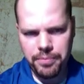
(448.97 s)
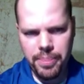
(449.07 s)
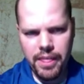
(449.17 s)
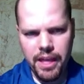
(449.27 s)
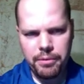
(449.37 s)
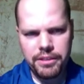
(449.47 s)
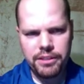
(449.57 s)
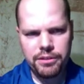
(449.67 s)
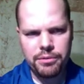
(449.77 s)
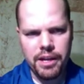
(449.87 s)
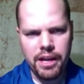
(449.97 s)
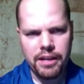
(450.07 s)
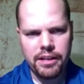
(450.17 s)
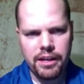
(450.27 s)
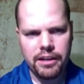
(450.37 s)
I would need to
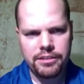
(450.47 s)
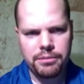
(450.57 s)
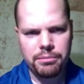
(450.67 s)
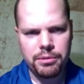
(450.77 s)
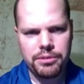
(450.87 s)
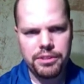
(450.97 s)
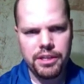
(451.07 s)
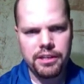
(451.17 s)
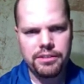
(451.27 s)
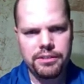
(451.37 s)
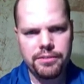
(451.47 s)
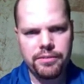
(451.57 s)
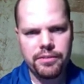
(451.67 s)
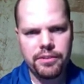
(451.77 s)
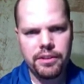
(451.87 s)
add x to both sides.
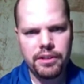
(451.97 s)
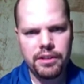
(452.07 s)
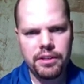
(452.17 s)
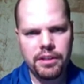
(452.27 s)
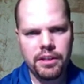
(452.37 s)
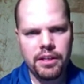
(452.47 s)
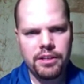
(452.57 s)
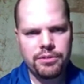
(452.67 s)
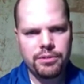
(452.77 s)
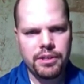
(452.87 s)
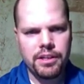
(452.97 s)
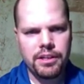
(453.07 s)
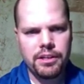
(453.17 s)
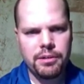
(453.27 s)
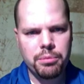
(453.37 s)
So then I'd
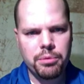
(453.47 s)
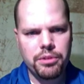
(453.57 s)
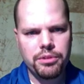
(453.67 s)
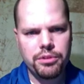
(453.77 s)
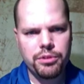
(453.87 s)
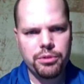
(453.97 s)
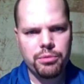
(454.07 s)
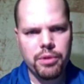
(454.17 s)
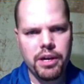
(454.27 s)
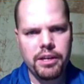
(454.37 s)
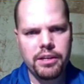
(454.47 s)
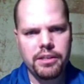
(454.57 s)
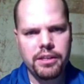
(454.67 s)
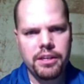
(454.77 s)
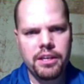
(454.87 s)
end up with 2y
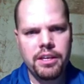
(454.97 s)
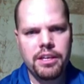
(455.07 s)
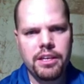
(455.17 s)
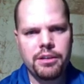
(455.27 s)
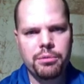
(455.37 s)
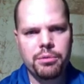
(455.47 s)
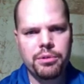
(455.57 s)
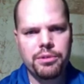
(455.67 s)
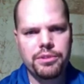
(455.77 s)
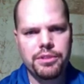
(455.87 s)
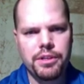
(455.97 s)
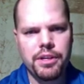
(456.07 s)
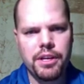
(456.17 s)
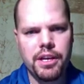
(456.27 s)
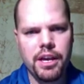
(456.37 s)
equals
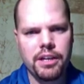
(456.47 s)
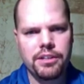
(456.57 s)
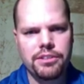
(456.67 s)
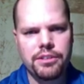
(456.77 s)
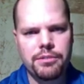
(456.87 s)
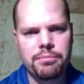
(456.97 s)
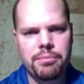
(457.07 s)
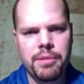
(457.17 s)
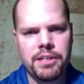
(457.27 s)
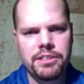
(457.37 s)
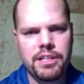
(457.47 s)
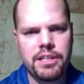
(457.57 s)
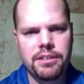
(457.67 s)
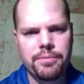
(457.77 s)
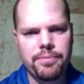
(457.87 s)
x minus
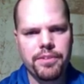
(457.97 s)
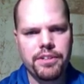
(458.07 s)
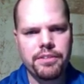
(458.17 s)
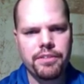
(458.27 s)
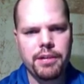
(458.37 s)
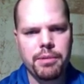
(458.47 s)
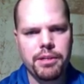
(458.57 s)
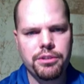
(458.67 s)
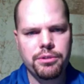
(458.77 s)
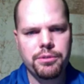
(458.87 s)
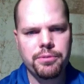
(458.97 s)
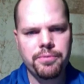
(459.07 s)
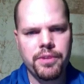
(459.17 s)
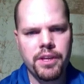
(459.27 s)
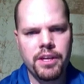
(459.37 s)
8, divide by 2,
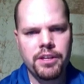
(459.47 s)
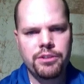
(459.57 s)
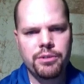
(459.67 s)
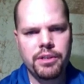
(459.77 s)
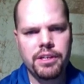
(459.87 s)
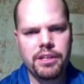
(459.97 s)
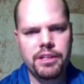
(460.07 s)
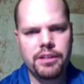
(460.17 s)
so I get